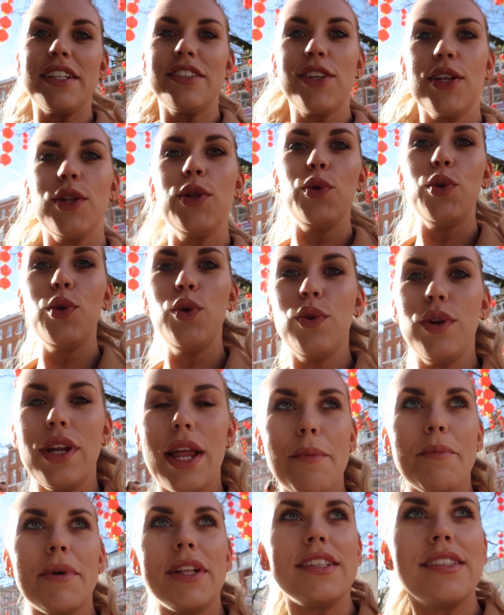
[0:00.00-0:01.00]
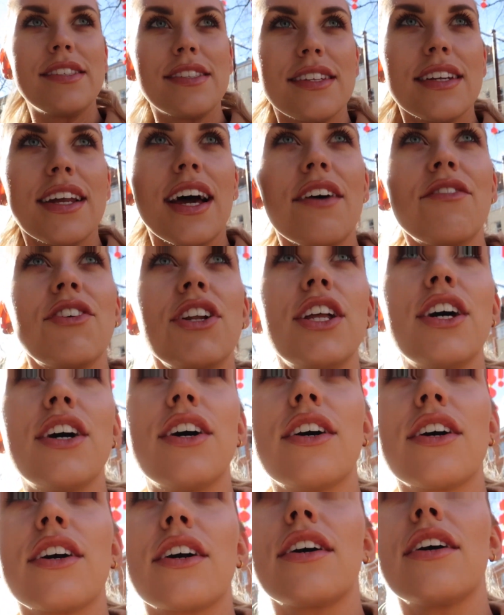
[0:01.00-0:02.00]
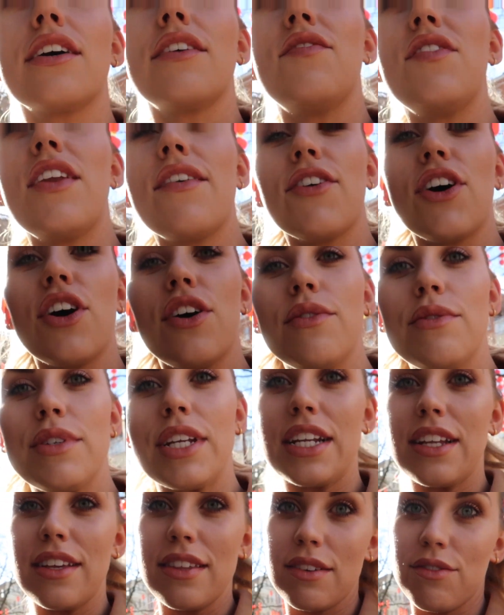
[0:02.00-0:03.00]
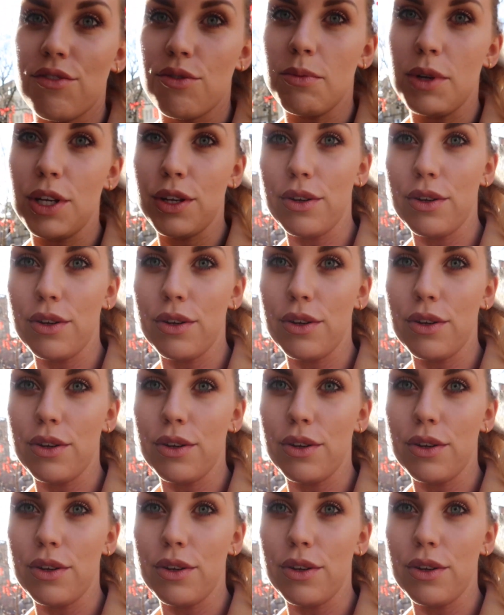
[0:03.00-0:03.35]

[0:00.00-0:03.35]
into Lululemon's and have a look. I've never owned anything from